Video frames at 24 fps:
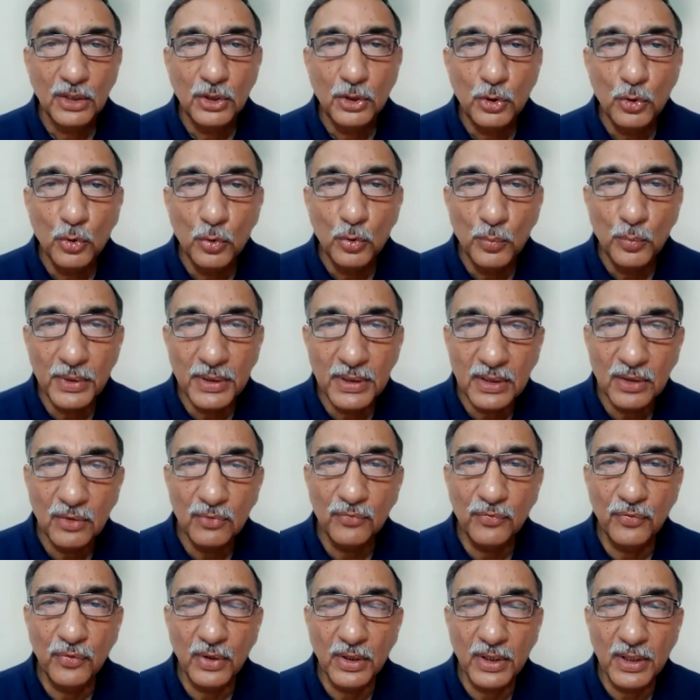
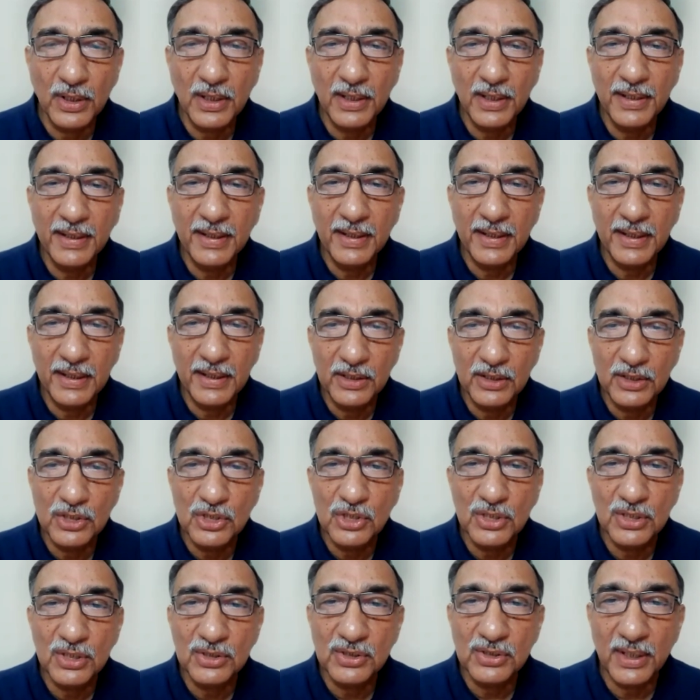human whirling
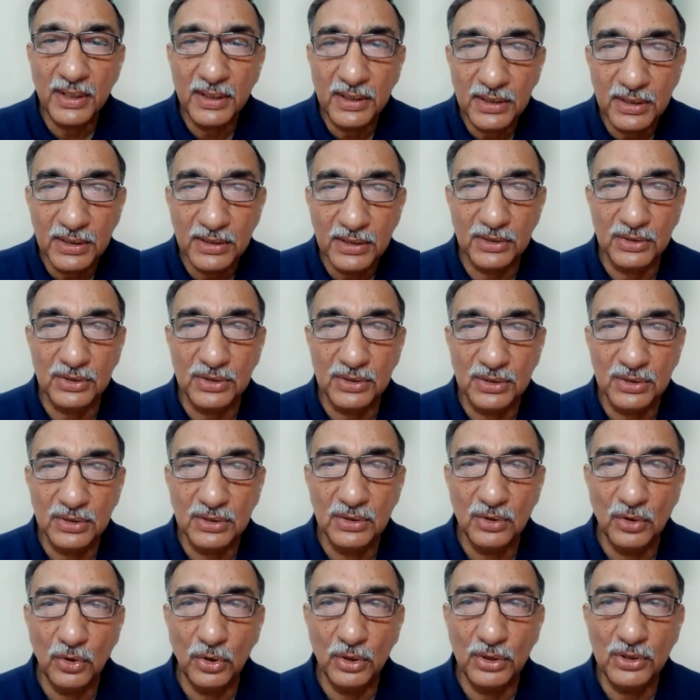energy centers
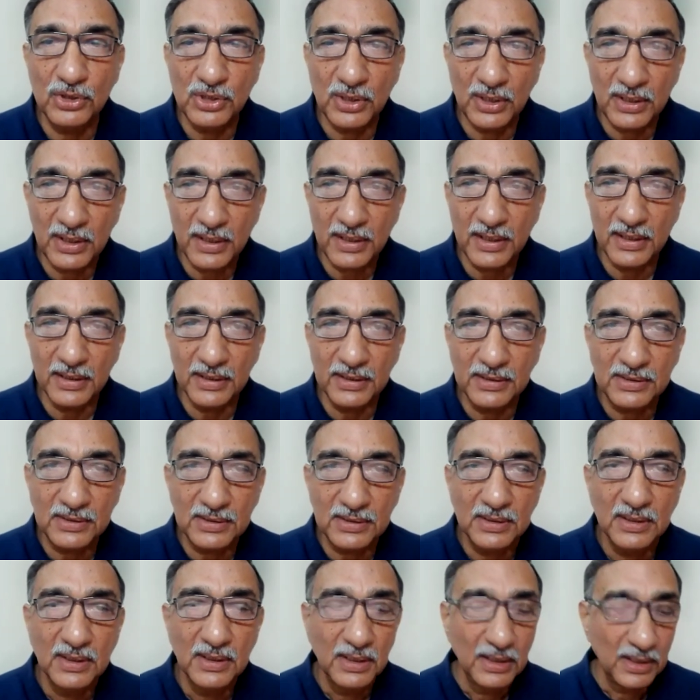or
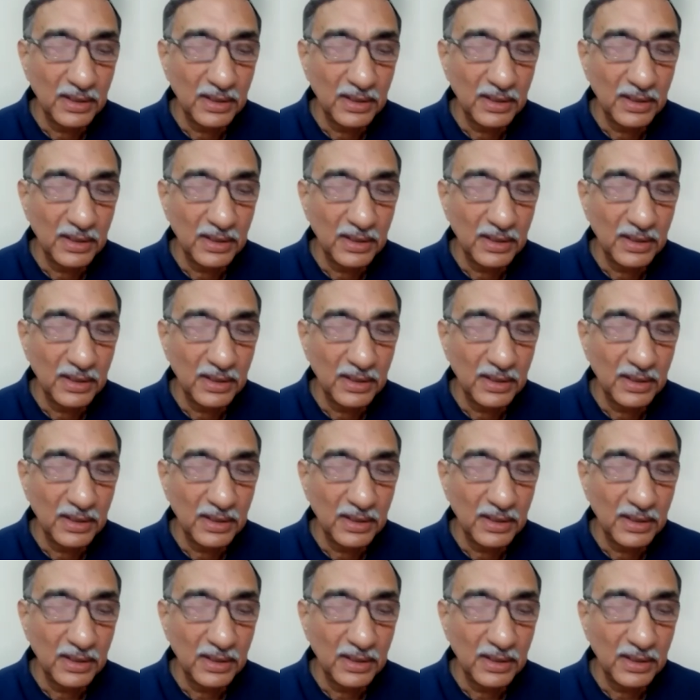chakras